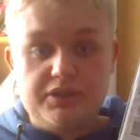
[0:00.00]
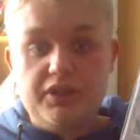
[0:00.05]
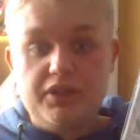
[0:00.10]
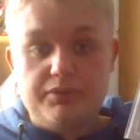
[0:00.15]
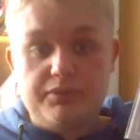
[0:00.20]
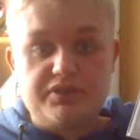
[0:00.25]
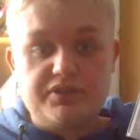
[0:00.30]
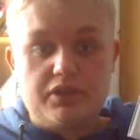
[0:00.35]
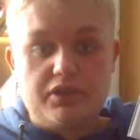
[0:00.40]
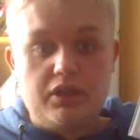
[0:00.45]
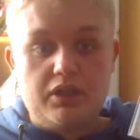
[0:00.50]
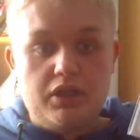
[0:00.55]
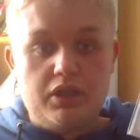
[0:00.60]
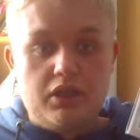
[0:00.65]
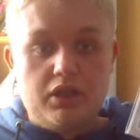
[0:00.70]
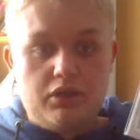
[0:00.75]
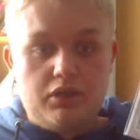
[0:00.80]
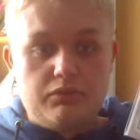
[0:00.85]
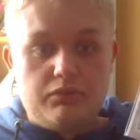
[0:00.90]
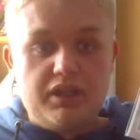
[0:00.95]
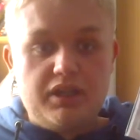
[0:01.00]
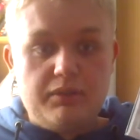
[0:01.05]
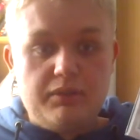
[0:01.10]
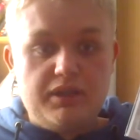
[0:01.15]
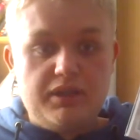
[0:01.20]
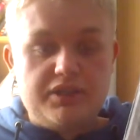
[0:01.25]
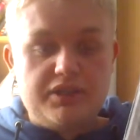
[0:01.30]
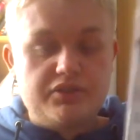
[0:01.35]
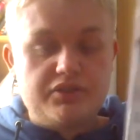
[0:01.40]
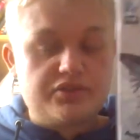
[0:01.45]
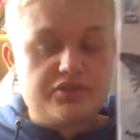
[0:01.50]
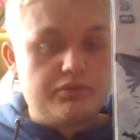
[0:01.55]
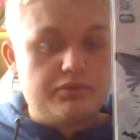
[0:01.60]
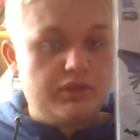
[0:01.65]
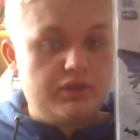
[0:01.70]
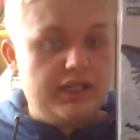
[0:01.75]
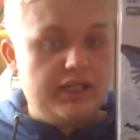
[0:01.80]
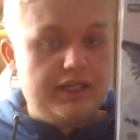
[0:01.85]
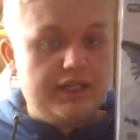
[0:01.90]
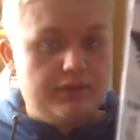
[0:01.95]
good. It was a really, really good
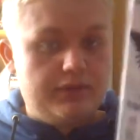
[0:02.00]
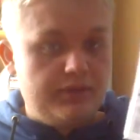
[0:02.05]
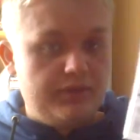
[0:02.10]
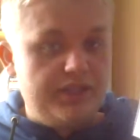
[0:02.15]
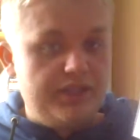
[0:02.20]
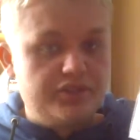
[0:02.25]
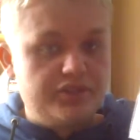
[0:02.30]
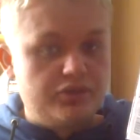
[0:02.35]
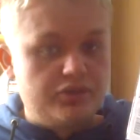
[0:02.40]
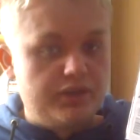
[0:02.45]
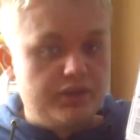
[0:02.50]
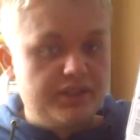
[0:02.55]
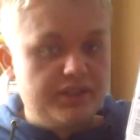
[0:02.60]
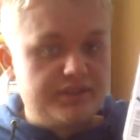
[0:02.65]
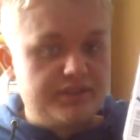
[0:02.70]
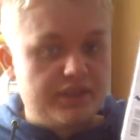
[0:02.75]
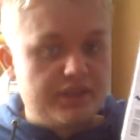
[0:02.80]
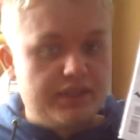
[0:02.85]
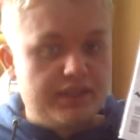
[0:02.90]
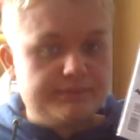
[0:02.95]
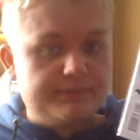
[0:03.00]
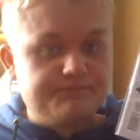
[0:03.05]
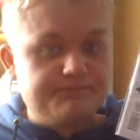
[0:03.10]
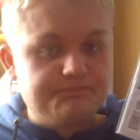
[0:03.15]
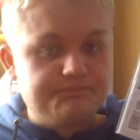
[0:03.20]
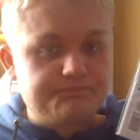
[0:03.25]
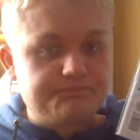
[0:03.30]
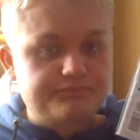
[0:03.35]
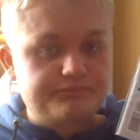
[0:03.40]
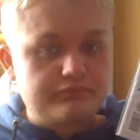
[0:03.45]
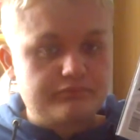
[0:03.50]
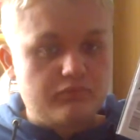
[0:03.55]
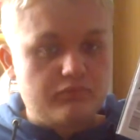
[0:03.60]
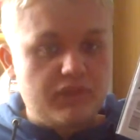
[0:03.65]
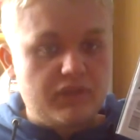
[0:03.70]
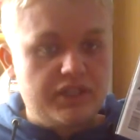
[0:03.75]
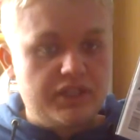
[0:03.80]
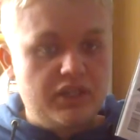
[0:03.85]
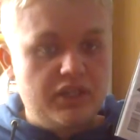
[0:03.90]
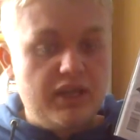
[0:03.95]
storyline, and I really enjoyed it. And
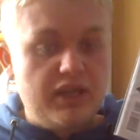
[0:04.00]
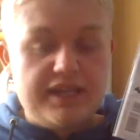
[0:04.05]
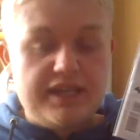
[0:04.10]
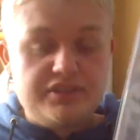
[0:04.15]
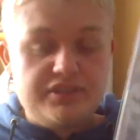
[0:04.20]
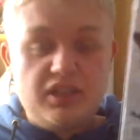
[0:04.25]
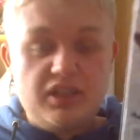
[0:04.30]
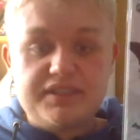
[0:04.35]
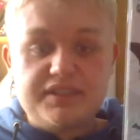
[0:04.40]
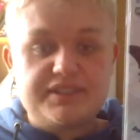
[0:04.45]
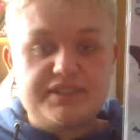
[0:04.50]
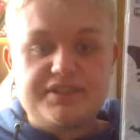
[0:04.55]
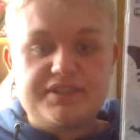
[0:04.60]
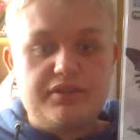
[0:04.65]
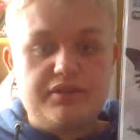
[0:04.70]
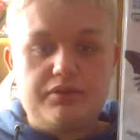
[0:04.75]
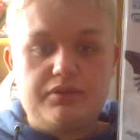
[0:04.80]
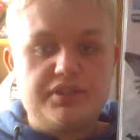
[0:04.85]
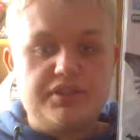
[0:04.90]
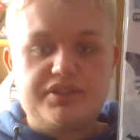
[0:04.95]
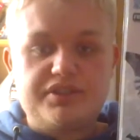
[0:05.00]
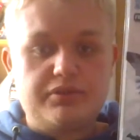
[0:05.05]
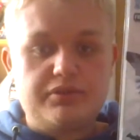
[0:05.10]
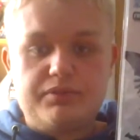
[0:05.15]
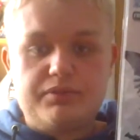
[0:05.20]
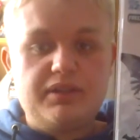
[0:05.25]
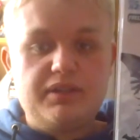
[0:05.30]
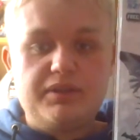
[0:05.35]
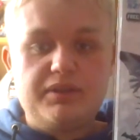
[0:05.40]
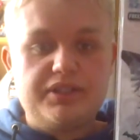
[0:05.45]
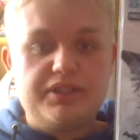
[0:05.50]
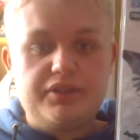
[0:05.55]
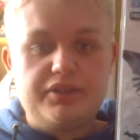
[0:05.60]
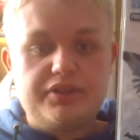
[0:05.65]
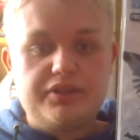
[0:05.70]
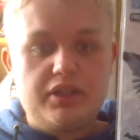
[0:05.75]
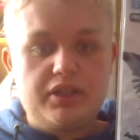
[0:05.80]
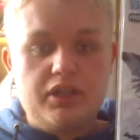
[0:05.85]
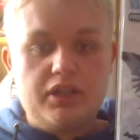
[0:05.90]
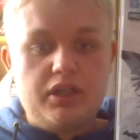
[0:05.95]
yeah, this is a really, really
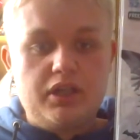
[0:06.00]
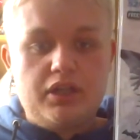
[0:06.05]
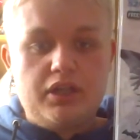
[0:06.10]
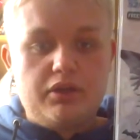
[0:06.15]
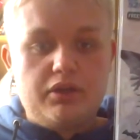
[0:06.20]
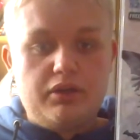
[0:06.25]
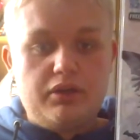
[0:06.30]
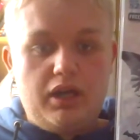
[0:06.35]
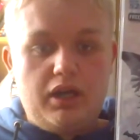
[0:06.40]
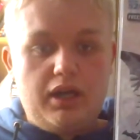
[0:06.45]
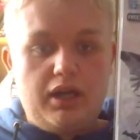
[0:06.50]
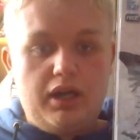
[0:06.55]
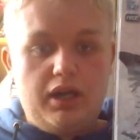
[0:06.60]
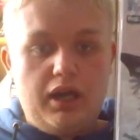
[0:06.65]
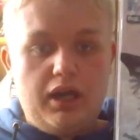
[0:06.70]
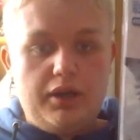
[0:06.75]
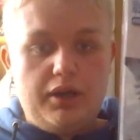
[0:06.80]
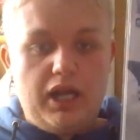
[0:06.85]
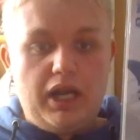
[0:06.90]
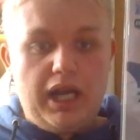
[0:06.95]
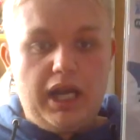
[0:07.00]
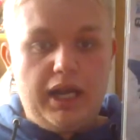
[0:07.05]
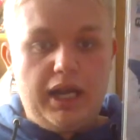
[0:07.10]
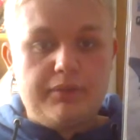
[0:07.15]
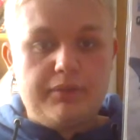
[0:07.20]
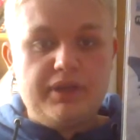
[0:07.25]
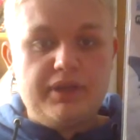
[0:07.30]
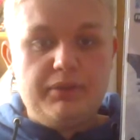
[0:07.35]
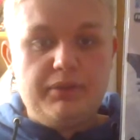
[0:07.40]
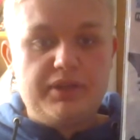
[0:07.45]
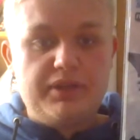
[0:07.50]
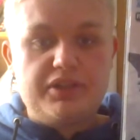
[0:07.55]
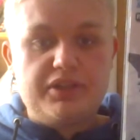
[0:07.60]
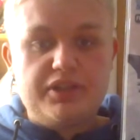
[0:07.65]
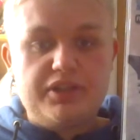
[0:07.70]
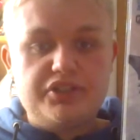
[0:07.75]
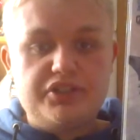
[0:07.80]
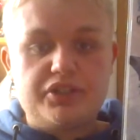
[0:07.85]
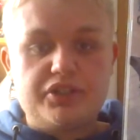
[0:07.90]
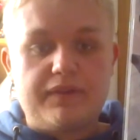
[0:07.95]
good a really, really
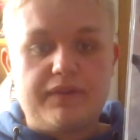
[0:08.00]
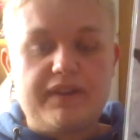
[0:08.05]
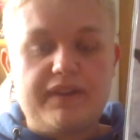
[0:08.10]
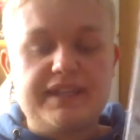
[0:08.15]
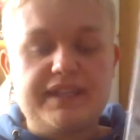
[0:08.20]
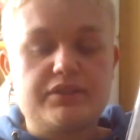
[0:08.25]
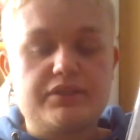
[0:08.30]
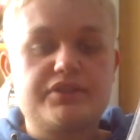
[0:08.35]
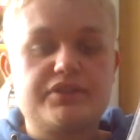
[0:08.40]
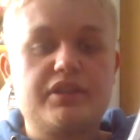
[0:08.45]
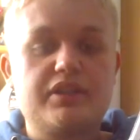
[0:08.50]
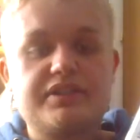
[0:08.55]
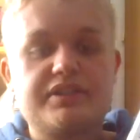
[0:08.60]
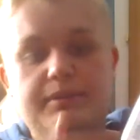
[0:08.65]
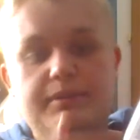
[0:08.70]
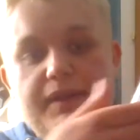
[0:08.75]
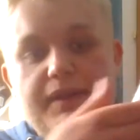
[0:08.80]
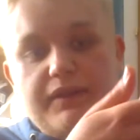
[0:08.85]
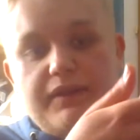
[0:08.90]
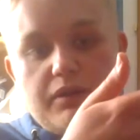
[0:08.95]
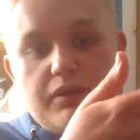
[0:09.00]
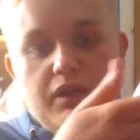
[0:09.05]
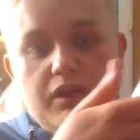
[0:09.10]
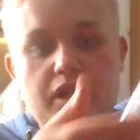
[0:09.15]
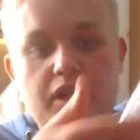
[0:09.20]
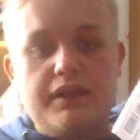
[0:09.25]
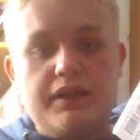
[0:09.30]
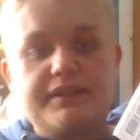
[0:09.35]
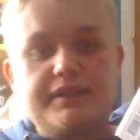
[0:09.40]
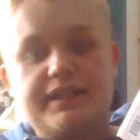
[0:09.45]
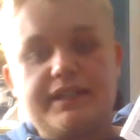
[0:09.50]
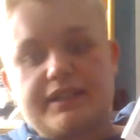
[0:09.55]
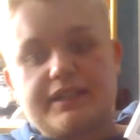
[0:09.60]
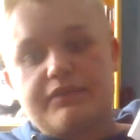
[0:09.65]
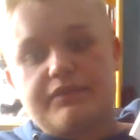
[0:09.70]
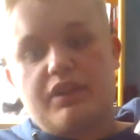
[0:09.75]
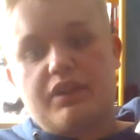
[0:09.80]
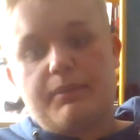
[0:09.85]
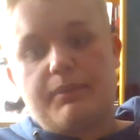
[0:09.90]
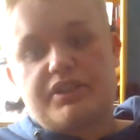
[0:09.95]
good issue. Then there's also some other
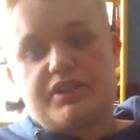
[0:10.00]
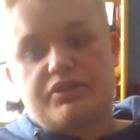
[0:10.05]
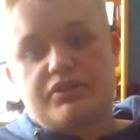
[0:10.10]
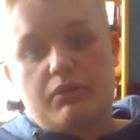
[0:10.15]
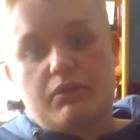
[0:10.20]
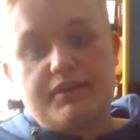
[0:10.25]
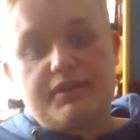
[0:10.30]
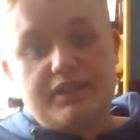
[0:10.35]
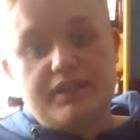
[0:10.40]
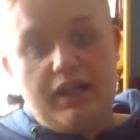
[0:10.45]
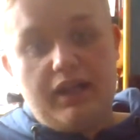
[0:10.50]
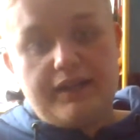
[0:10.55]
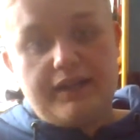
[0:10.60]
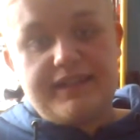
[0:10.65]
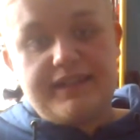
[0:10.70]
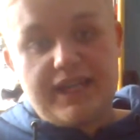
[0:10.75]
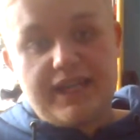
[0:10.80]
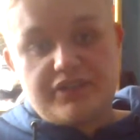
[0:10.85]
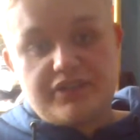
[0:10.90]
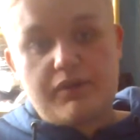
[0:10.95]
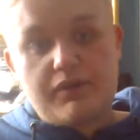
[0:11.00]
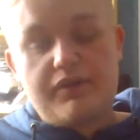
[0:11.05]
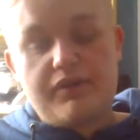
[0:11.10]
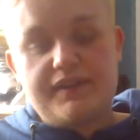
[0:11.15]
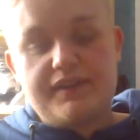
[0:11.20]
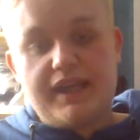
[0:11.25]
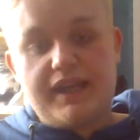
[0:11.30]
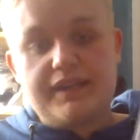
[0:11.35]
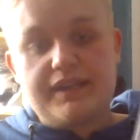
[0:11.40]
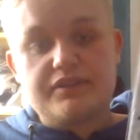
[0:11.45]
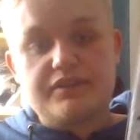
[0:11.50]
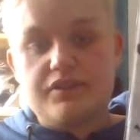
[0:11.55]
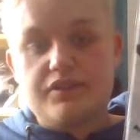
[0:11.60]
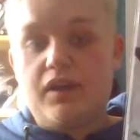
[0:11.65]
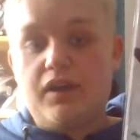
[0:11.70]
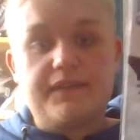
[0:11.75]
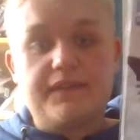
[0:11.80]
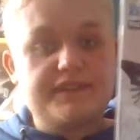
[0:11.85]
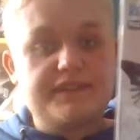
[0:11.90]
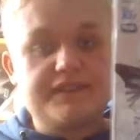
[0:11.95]
Detective Comics stories attached with it, and
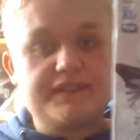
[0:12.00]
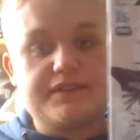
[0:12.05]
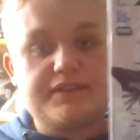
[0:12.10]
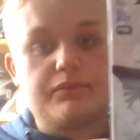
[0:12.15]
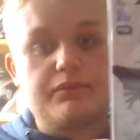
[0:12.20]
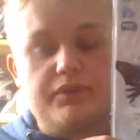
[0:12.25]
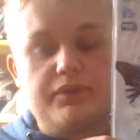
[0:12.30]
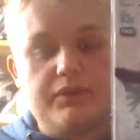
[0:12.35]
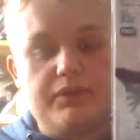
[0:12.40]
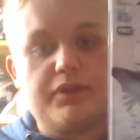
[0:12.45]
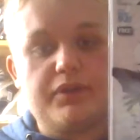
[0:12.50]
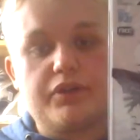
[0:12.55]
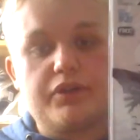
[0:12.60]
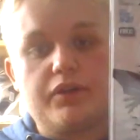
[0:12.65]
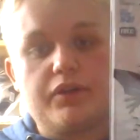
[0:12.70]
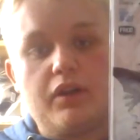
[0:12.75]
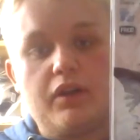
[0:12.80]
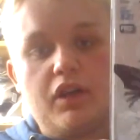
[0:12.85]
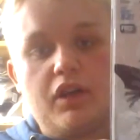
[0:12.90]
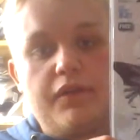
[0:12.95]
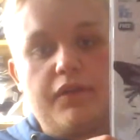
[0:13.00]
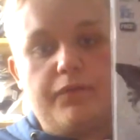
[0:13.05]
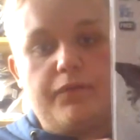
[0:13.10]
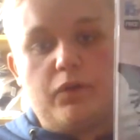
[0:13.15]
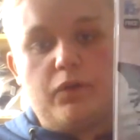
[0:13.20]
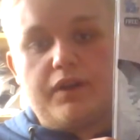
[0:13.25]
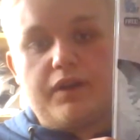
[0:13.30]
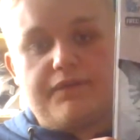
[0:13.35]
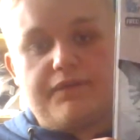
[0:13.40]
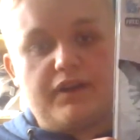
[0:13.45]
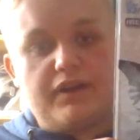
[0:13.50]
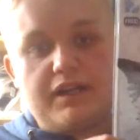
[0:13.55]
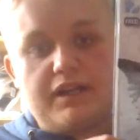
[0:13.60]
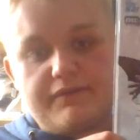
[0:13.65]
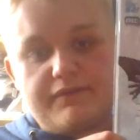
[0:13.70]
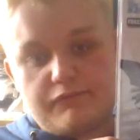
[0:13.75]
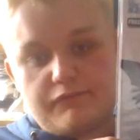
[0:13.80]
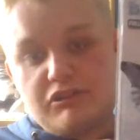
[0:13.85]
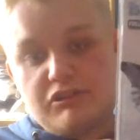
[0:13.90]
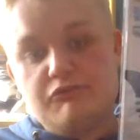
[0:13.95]
yeah, this is a really, really good 4 out of
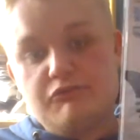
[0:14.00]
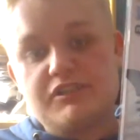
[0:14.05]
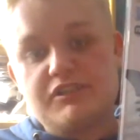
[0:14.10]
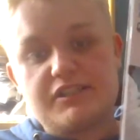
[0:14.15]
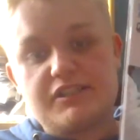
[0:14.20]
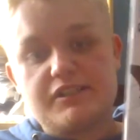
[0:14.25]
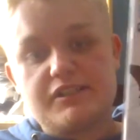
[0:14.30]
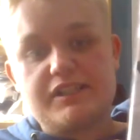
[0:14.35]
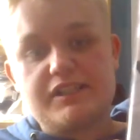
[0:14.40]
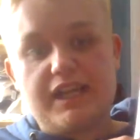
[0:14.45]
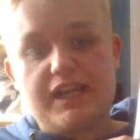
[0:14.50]
5. Really, really good,